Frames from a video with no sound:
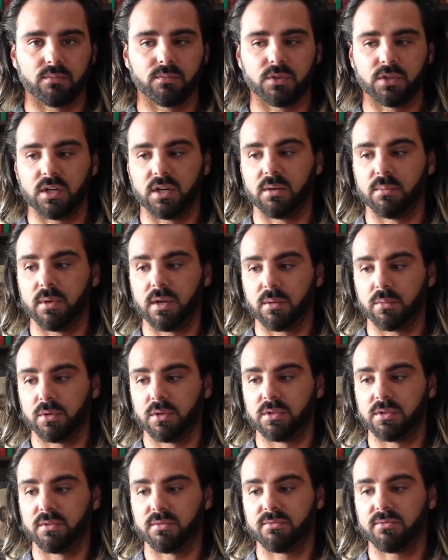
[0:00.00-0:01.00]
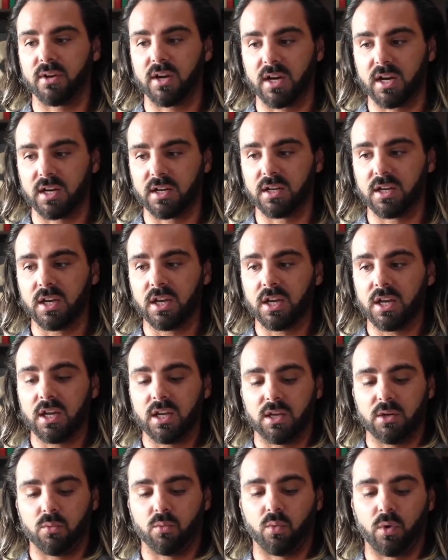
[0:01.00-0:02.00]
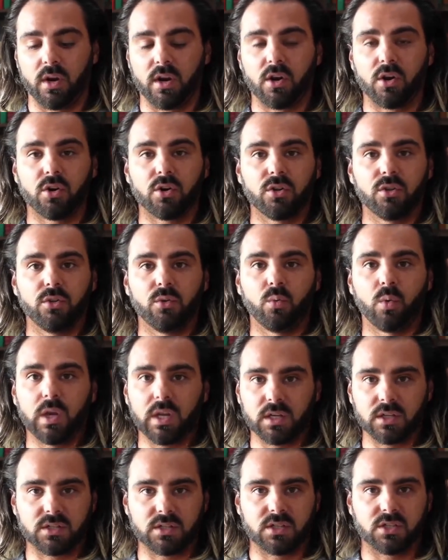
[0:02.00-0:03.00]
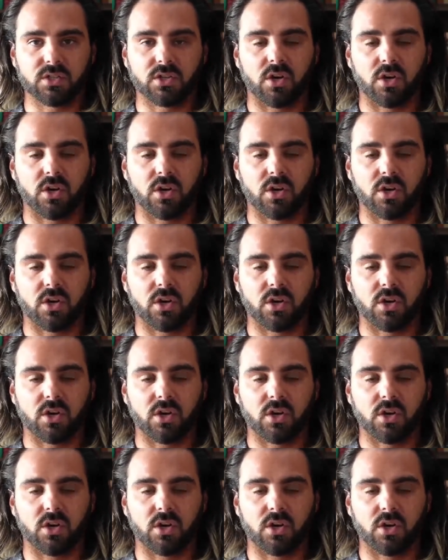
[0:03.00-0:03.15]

You need to be able to define where the weaknesses